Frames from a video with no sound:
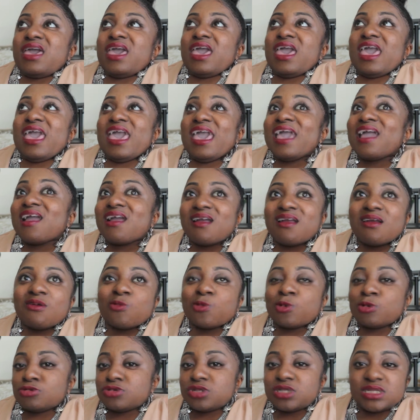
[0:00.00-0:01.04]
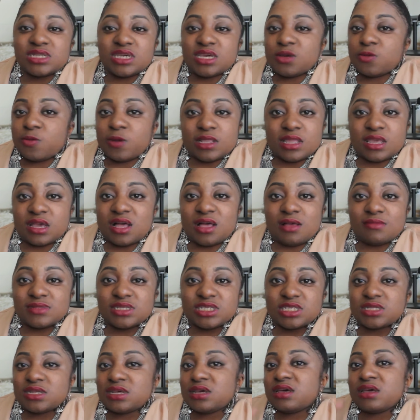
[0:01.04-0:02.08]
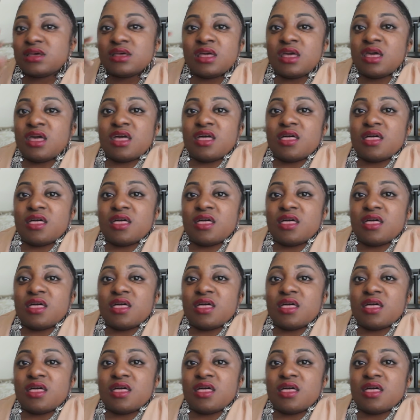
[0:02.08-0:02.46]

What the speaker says: hair routine when it comes to